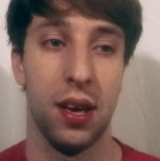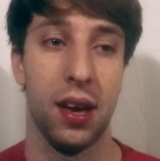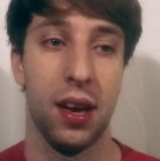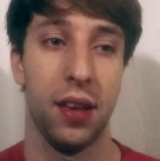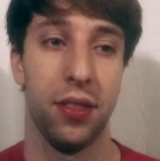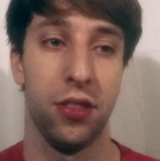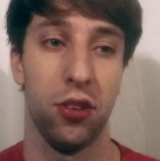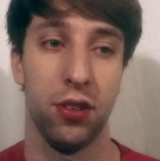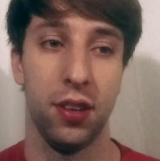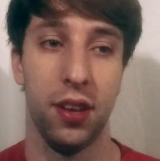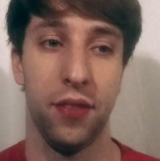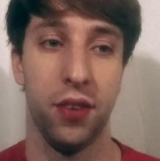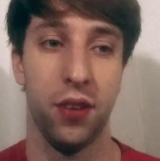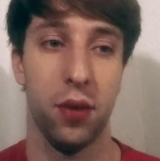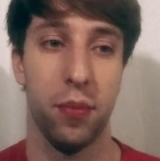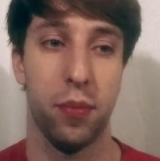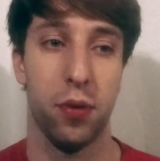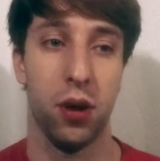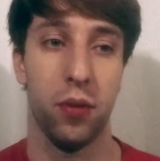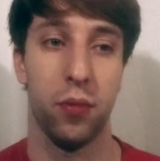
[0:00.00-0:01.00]
And there's even a
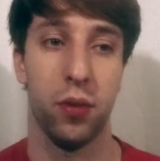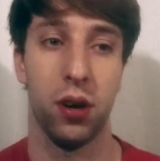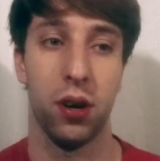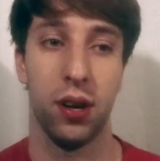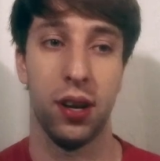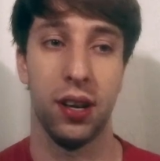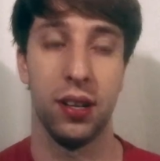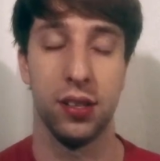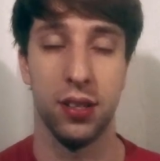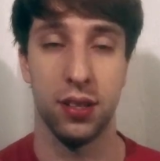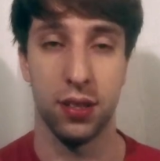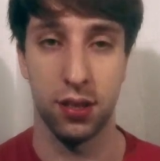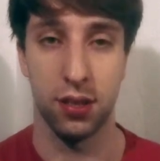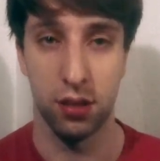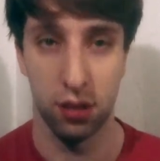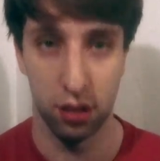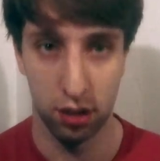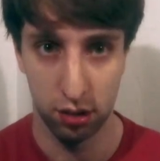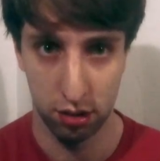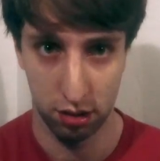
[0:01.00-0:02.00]
point where he just
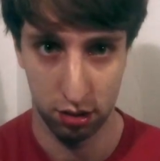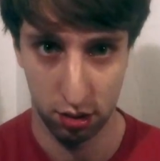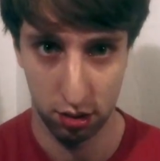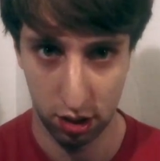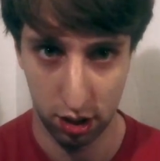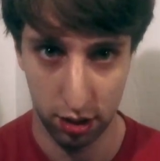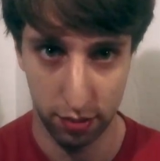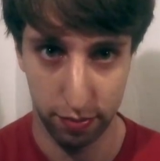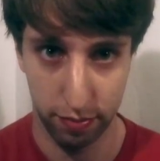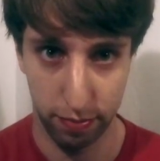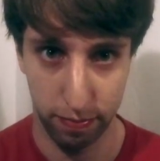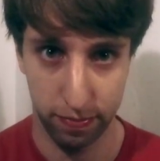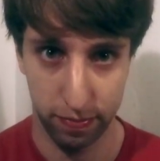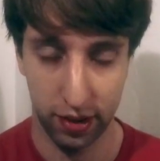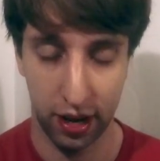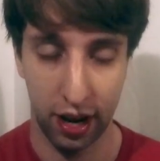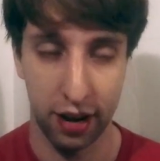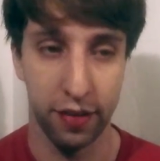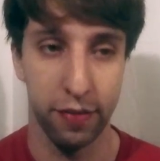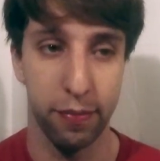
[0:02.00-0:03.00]

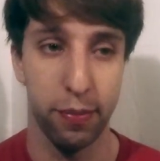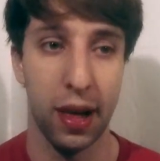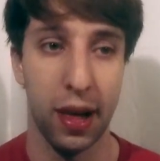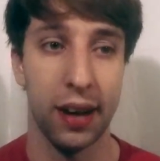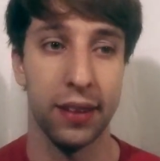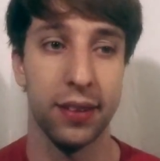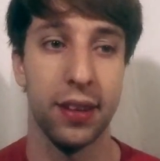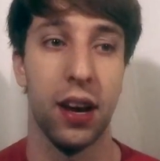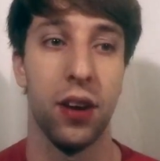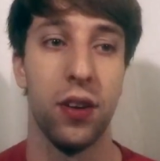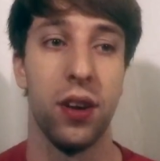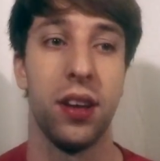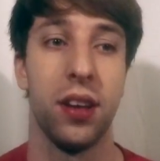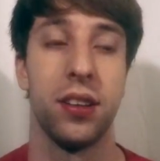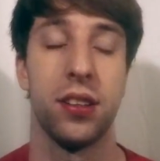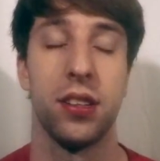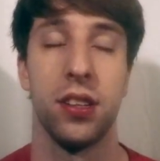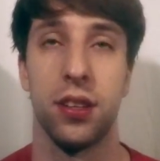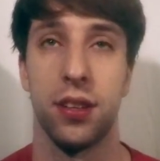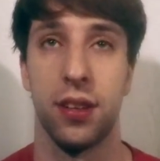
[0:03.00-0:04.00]
kind of blacks out and
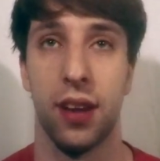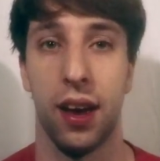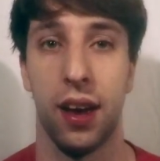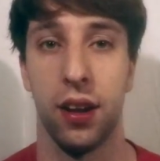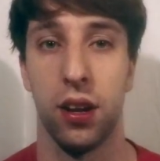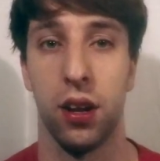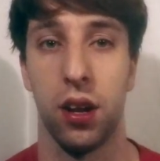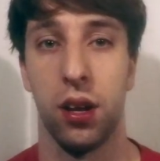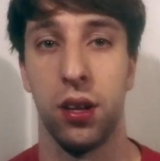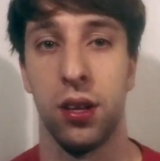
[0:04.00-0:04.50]
he's just saying